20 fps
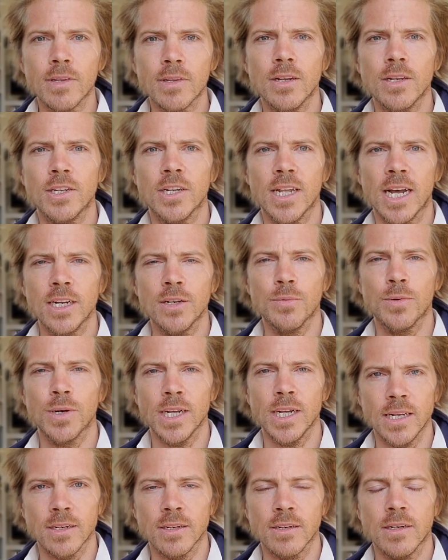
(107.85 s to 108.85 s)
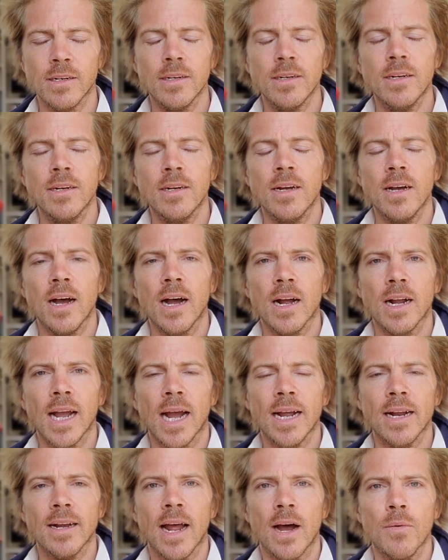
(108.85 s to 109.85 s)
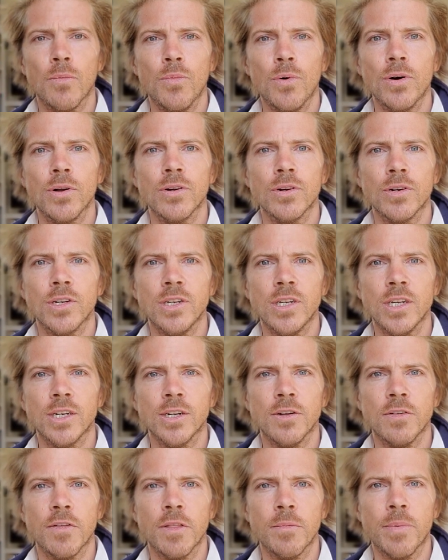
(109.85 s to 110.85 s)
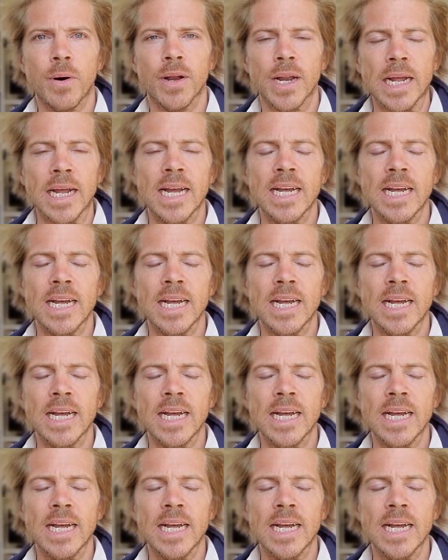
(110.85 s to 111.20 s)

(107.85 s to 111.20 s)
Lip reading: So that's what it is. Okay, now what does it do for the body?